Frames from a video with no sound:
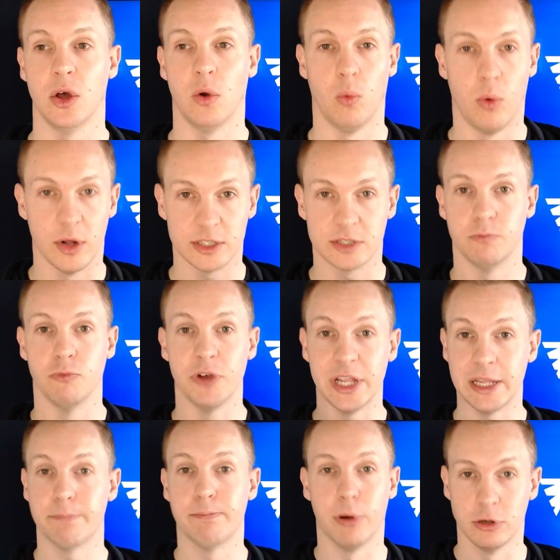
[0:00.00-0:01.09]
what's really
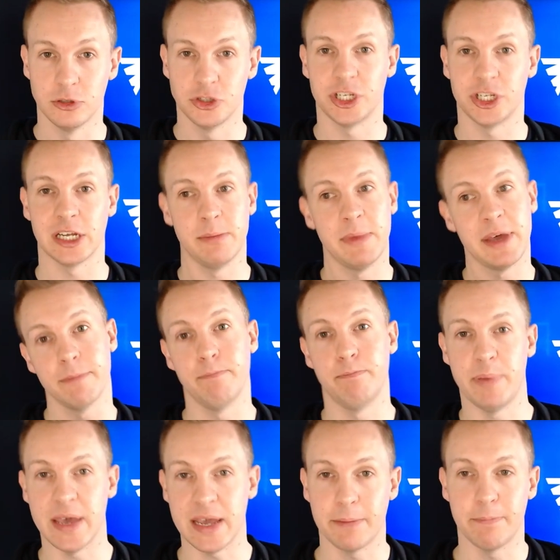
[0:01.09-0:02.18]
punching and making
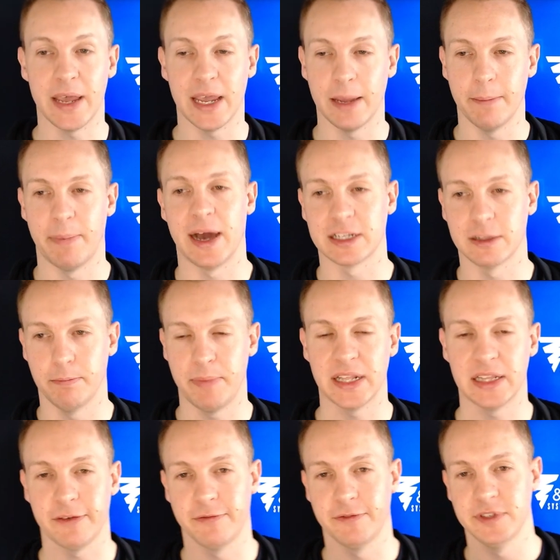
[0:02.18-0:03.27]
big impact and big
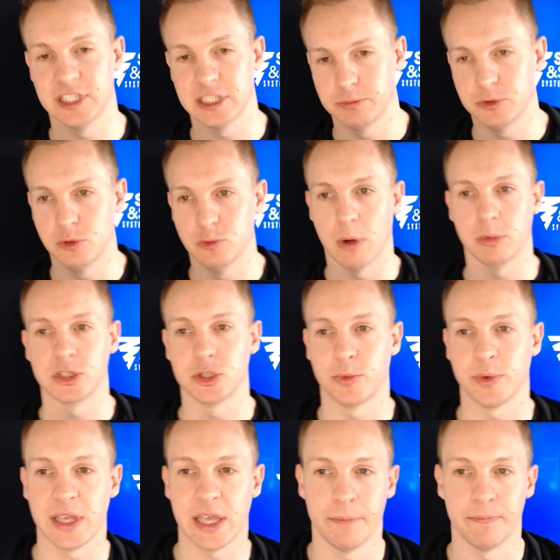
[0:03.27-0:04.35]
differences between what we're doing
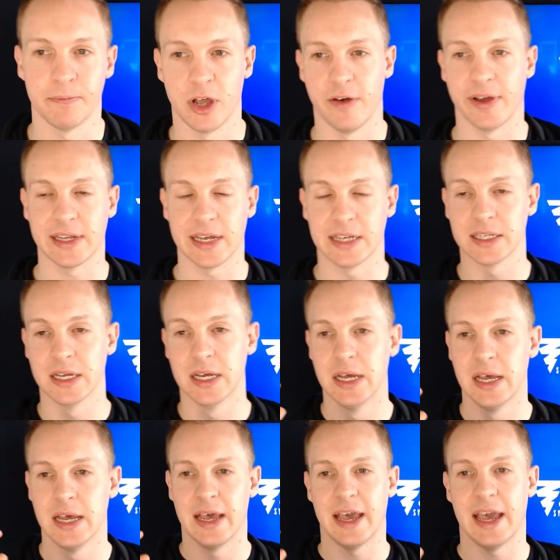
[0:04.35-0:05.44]
here. All right, guys.
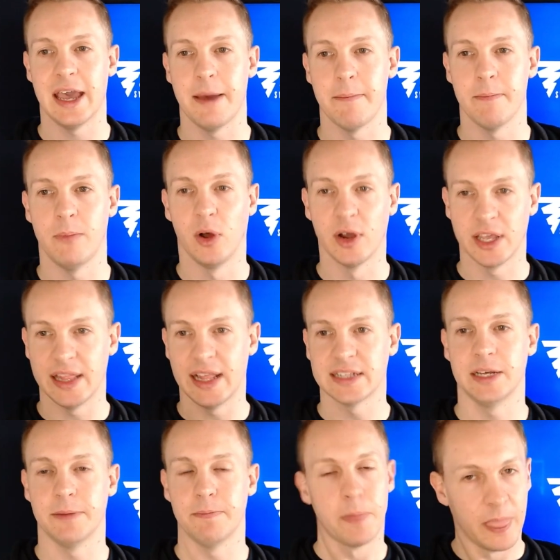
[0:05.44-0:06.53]
Okay, that's
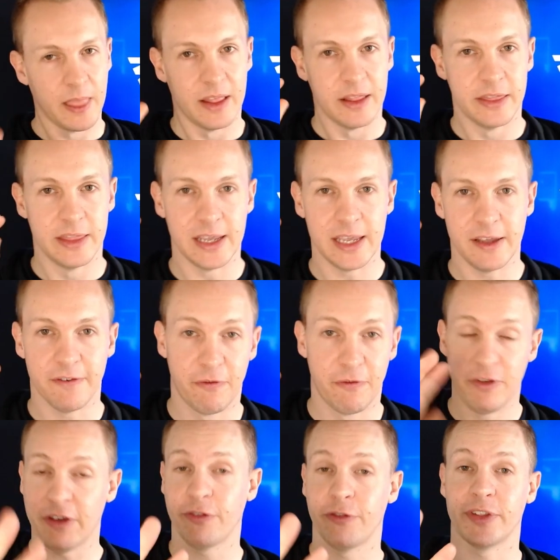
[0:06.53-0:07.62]
it. The
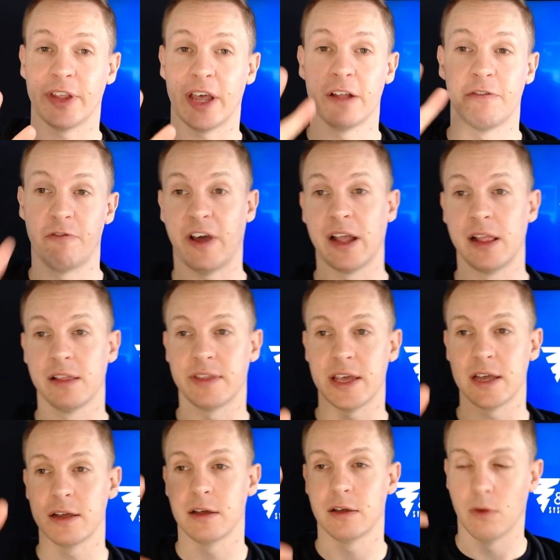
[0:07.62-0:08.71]
fifth and final
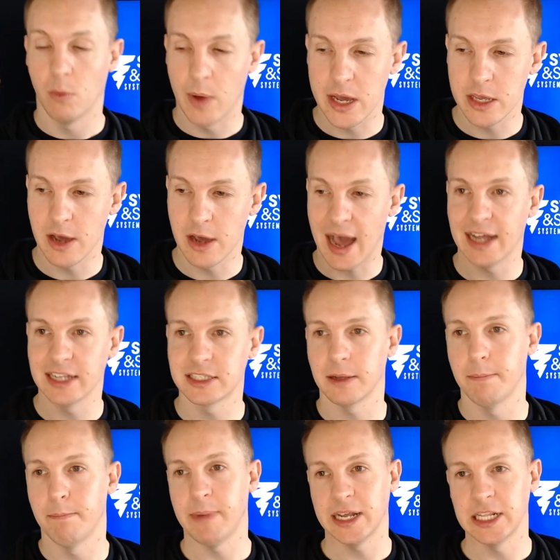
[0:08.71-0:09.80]
thing why your ads
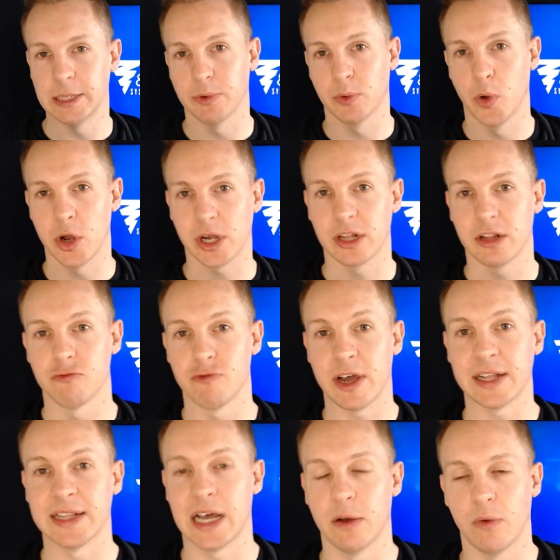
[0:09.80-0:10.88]
might not be working right
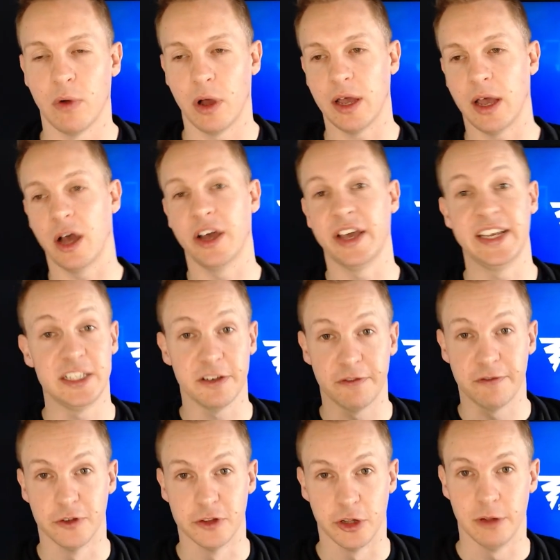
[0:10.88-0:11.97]
now is your
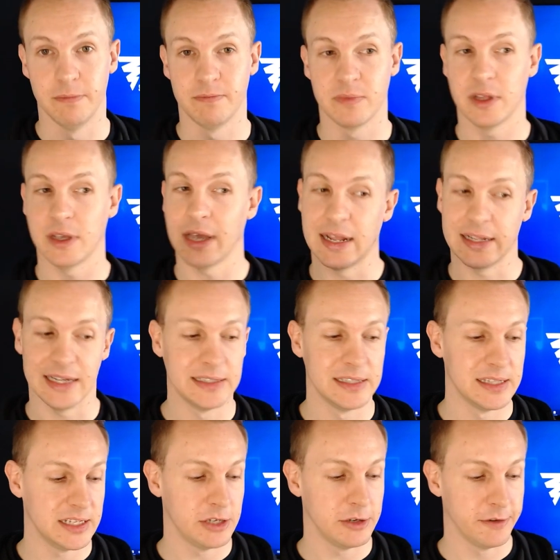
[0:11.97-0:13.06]
funnel. At the end of the
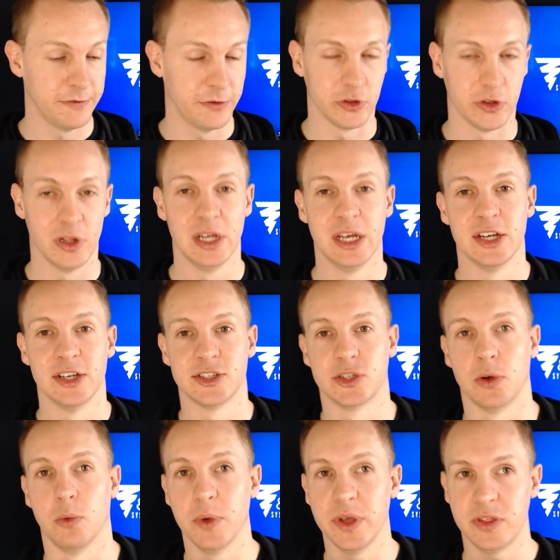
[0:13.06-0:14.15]
day, your funnel. So
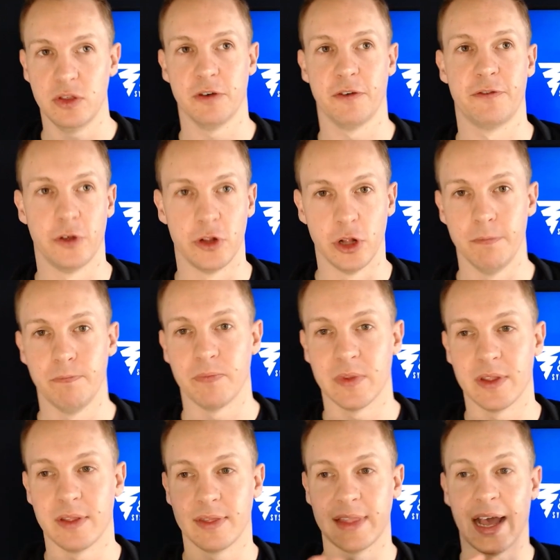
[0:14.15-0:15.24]
with your funnel,
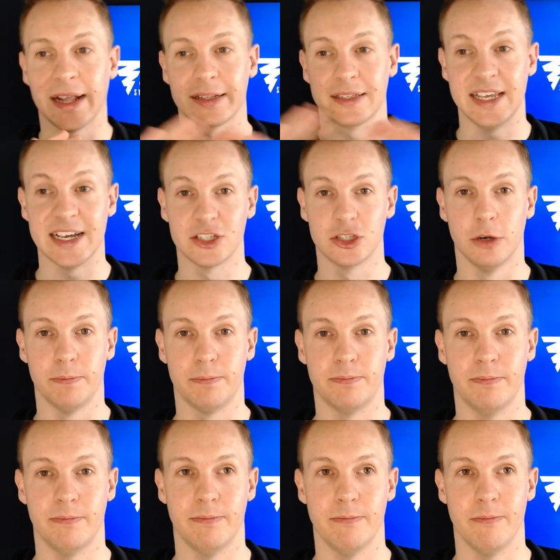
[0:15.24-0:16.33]
that takes up
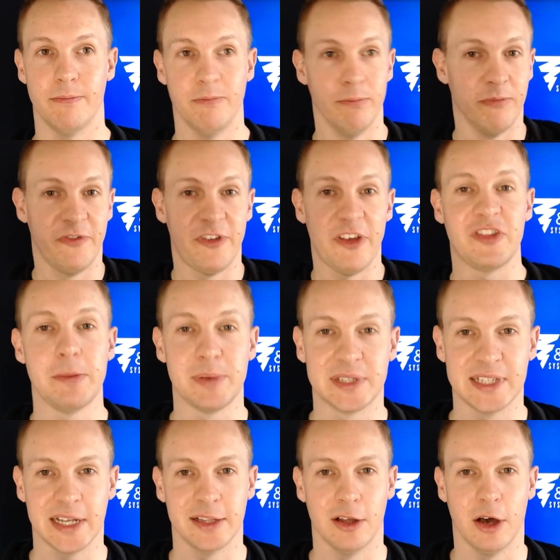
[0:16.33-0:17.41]

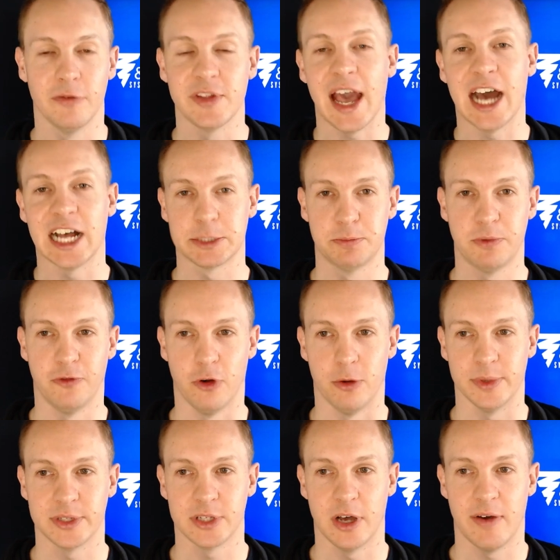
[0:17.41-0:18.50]
50% of the ads
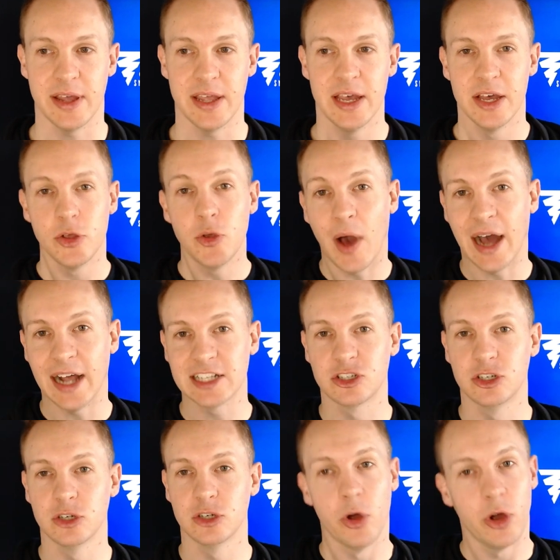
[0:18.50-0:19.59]
performance. All right, your ads
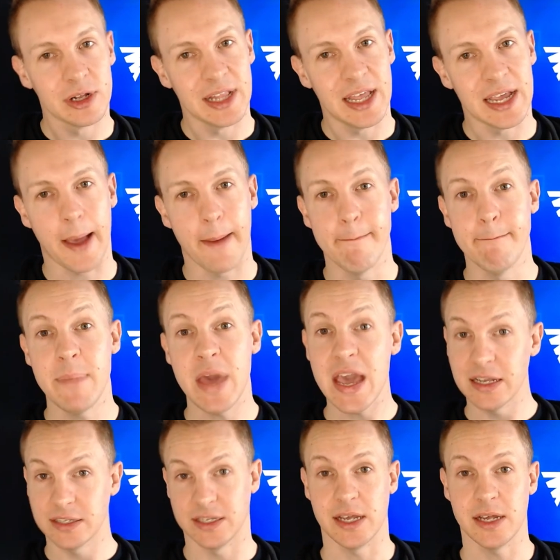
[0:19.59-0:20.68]
could work like
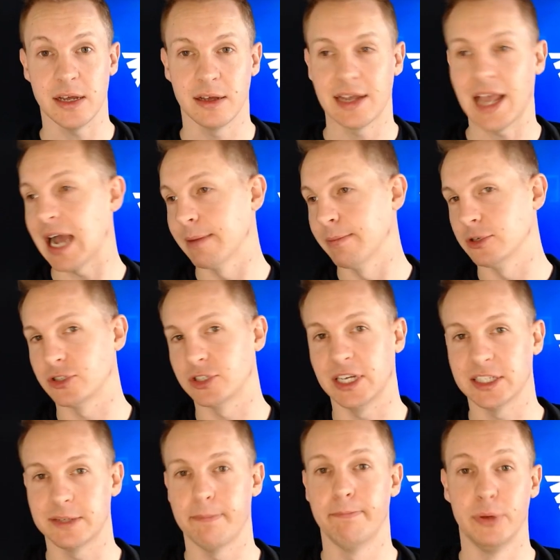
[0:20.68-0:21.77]
amazing,
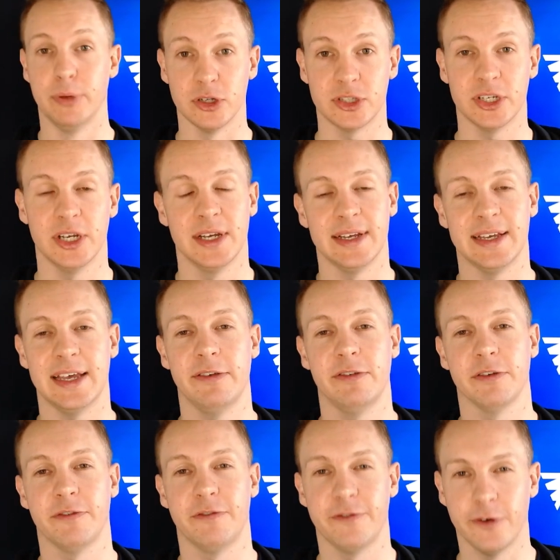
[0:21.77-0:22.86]
gangbusters, but if your
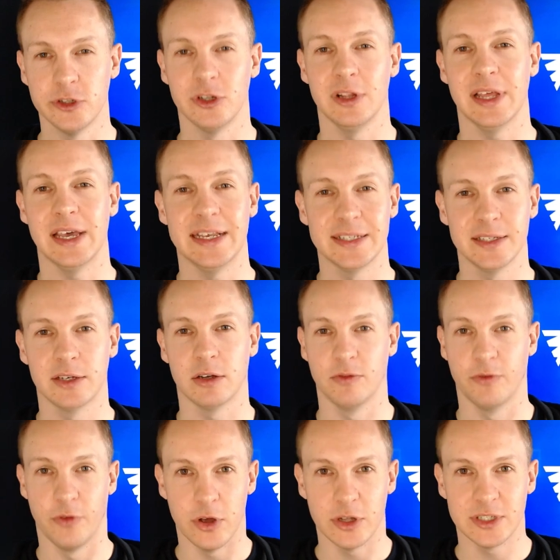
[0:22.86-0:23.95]
funnel isn't
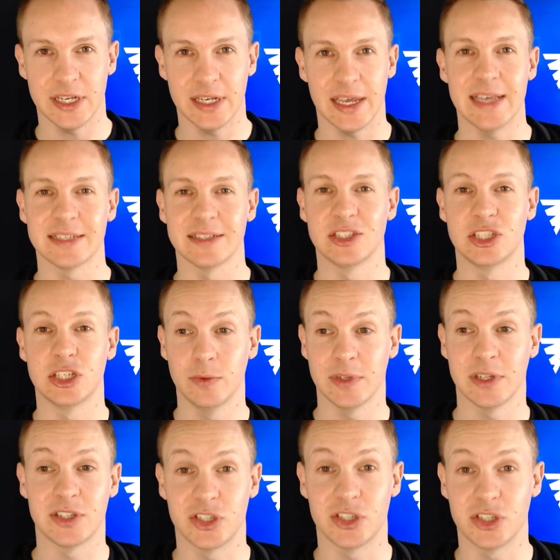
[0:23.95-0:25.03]
converting, isn't doing
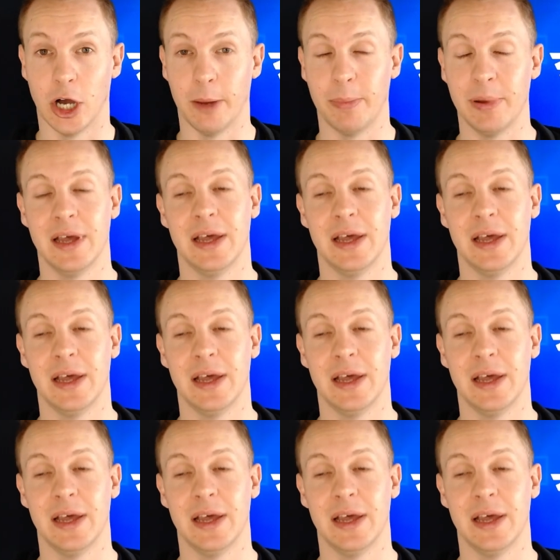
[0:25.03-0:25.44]
its job,